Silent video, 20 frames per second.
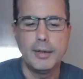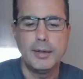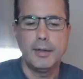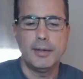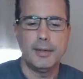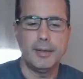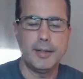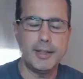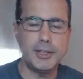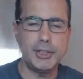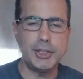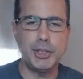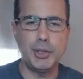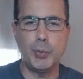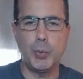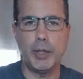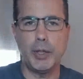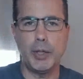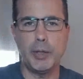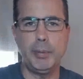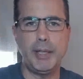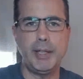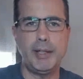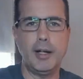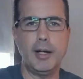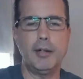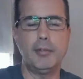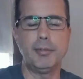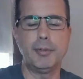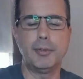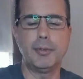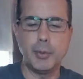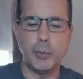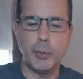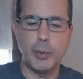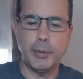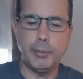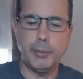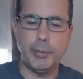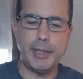This, you want to be careful. You
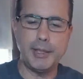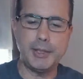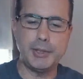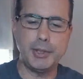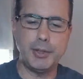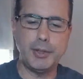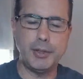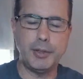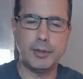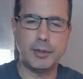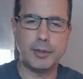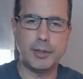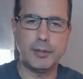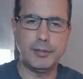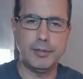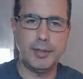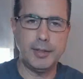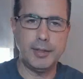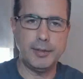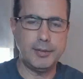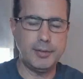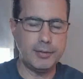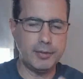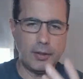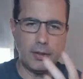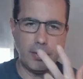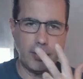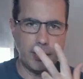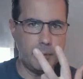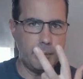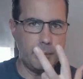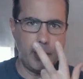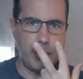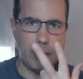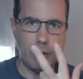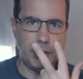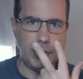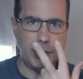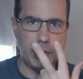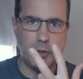want to make sure, because this is all going to be
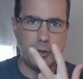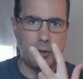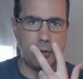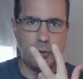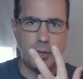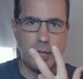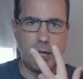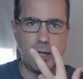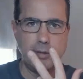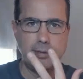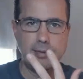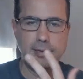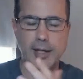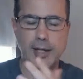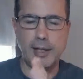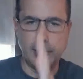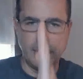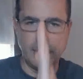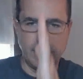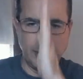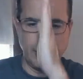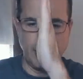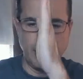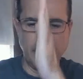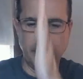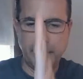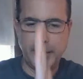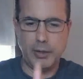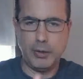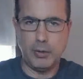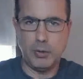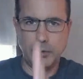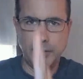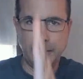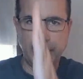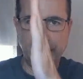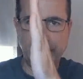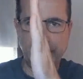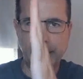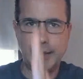on your own eyesight. You're going to be
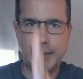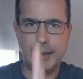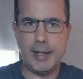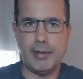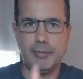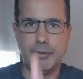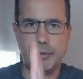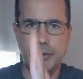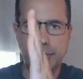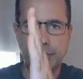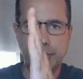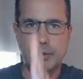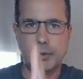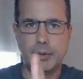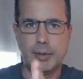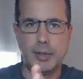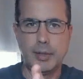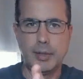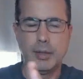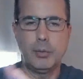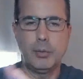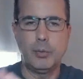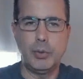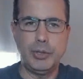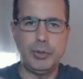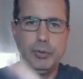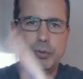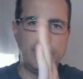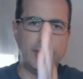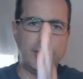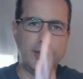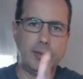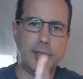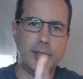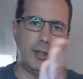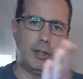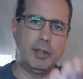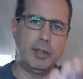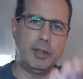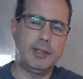holding it level when you tilt
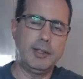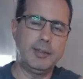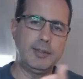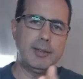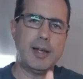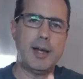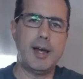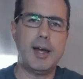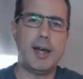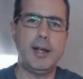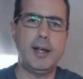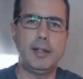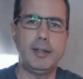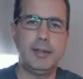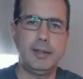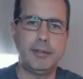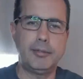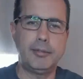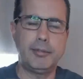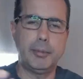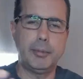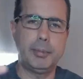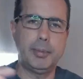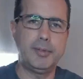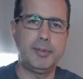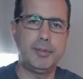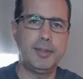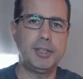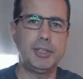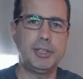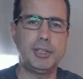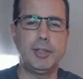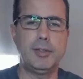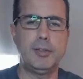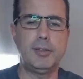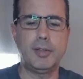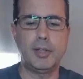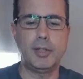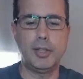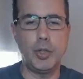it on its side in different
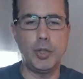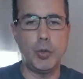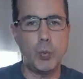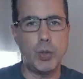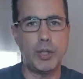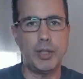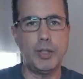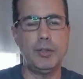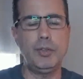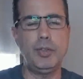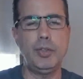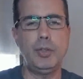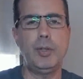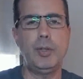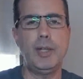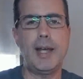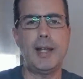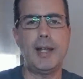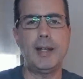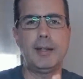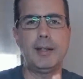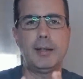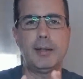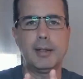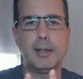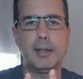positions, and you want to do that.